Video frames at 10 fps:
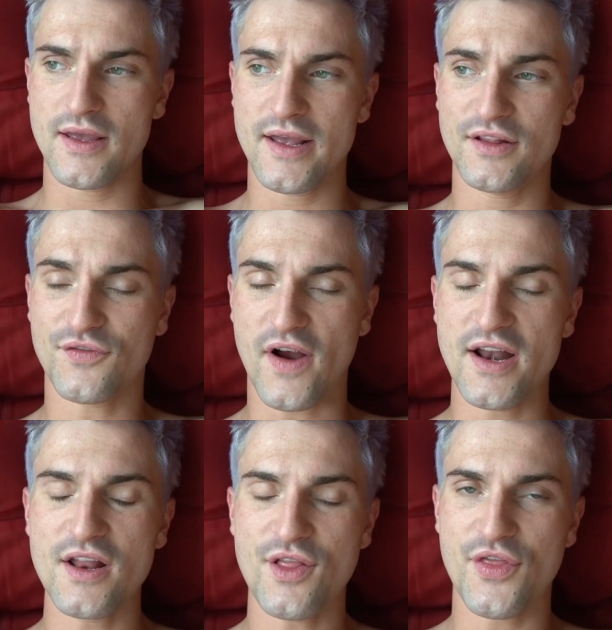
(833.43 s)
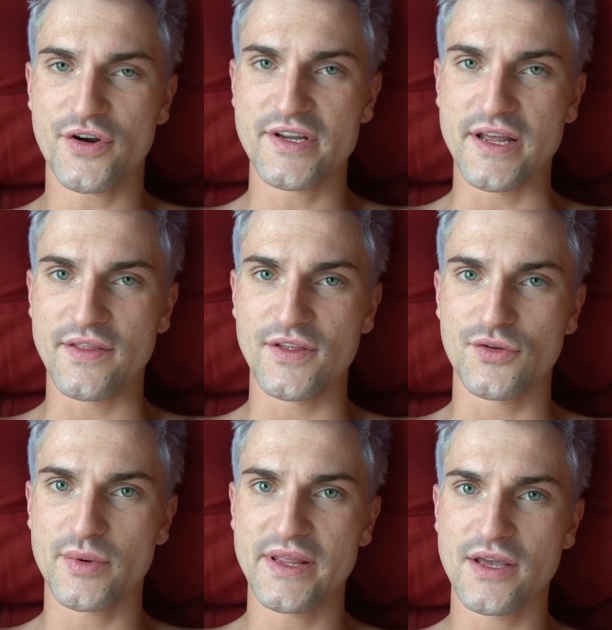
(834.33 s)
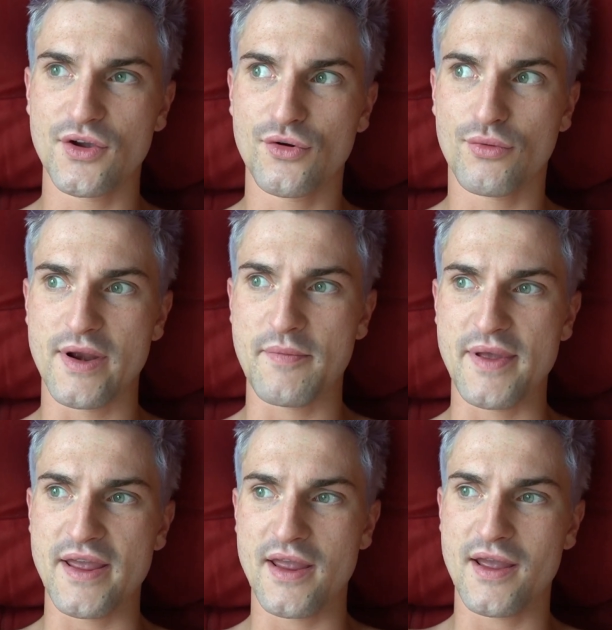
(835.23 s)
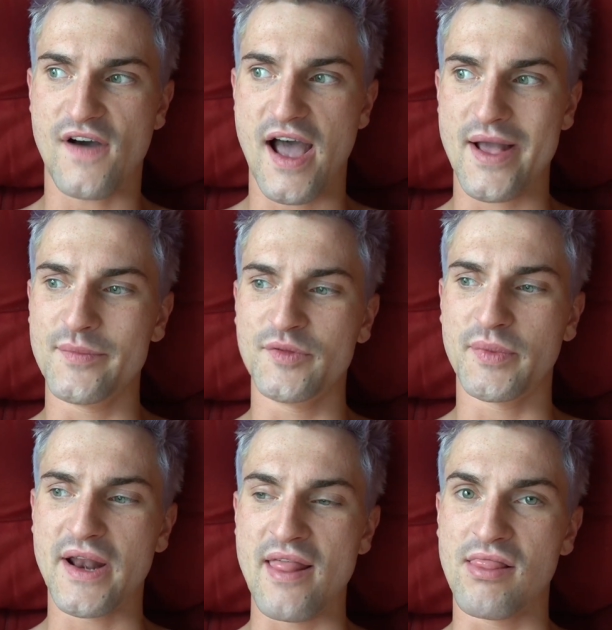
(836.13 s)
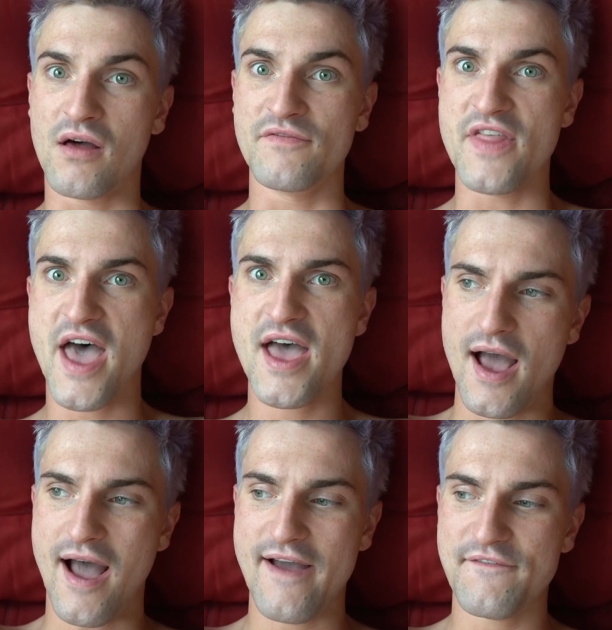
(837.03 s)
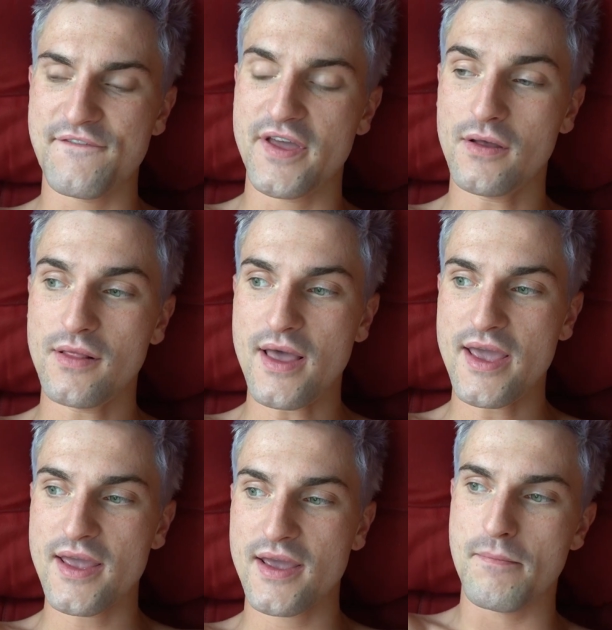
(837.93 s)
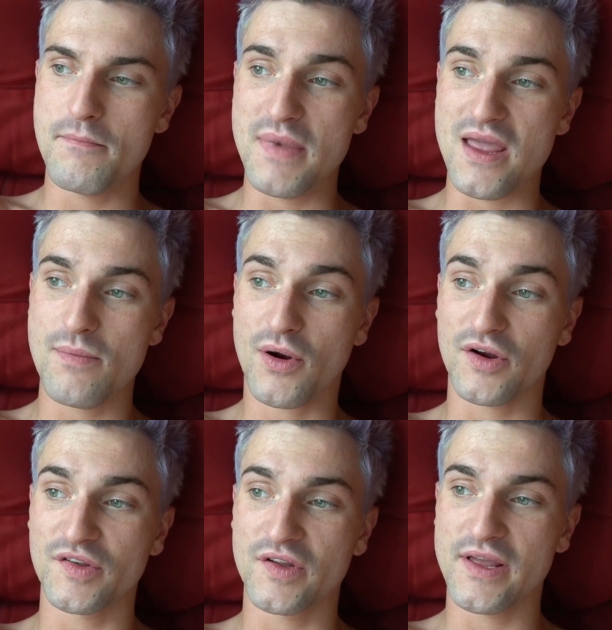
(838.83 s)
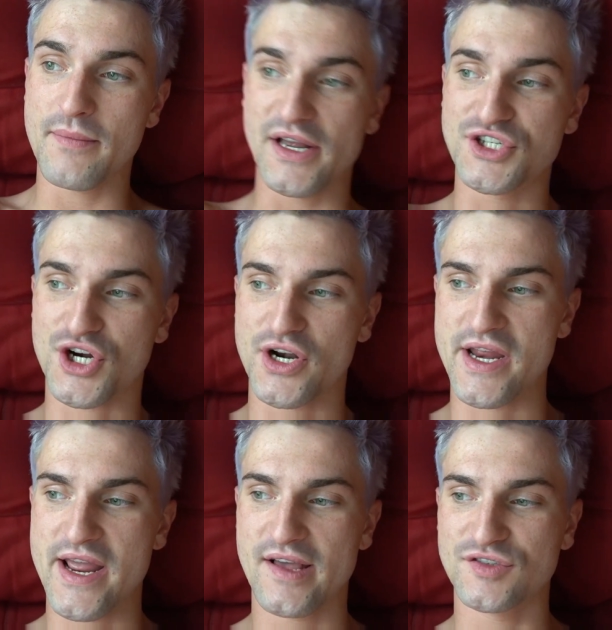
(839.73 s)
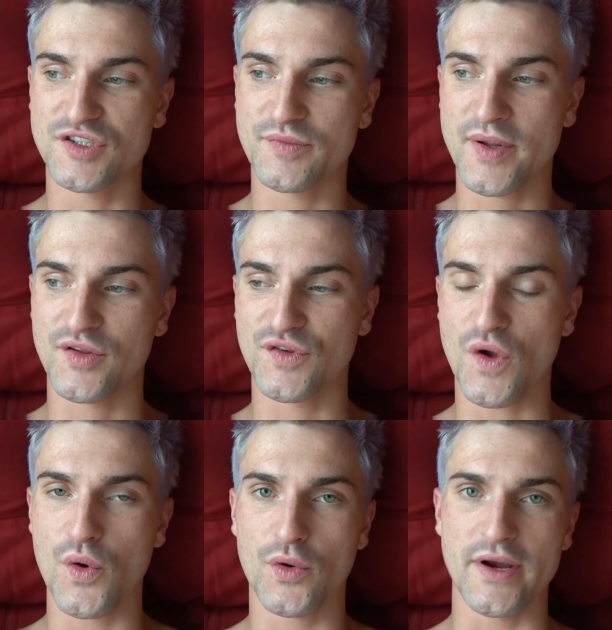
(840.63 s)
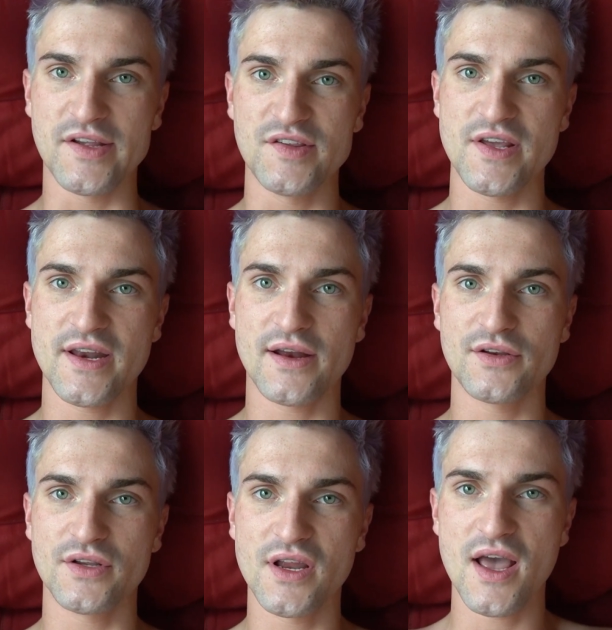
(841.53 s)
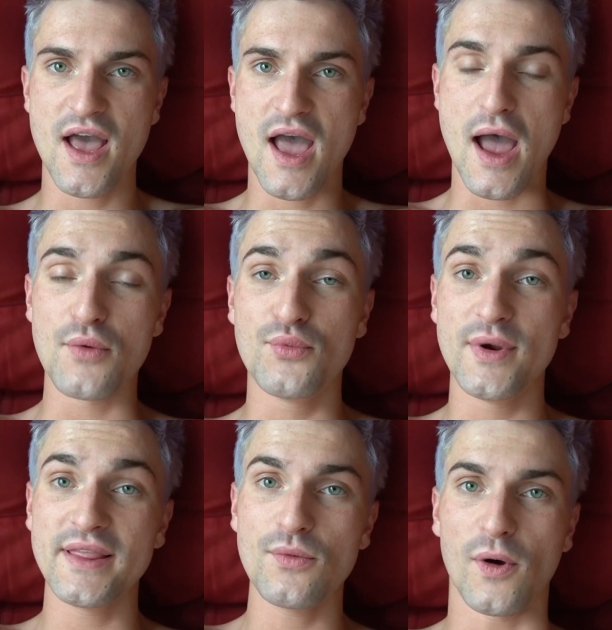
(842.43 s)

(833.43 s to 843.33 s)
It's Friday the 13th. It's really creepy vibes, but I love that. I feel like me personally, my journey has just been so crazy, and I really